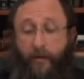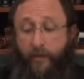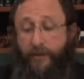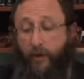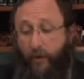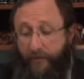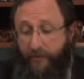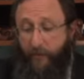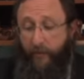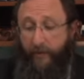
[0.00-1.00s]
was
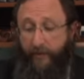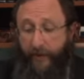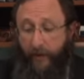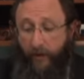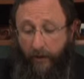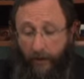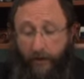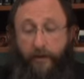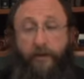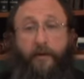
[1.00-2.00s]
equipped with a
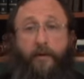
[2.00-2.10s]
lock